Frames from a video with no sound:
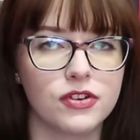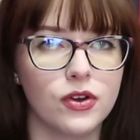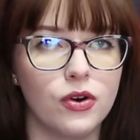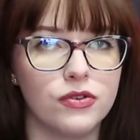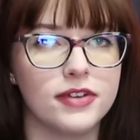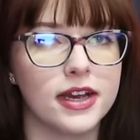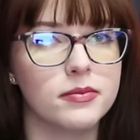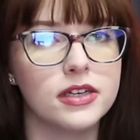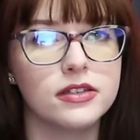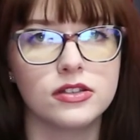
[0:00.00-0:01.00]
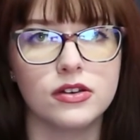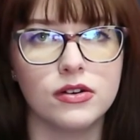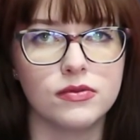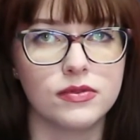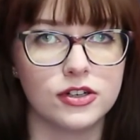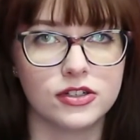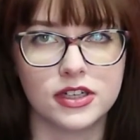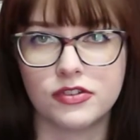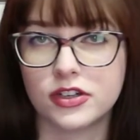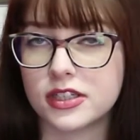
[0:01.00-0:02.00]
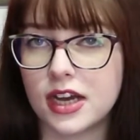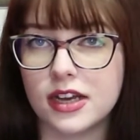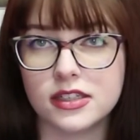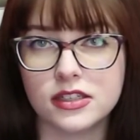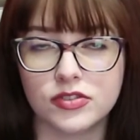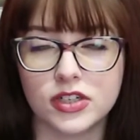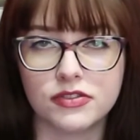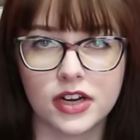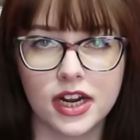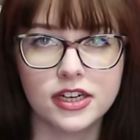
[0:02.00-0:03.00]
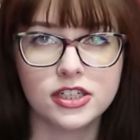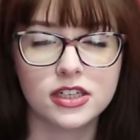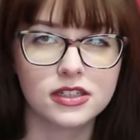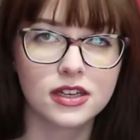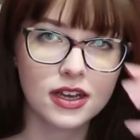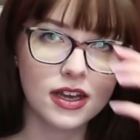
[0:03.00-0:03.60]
for the whole family, so there's different sizes for different ages.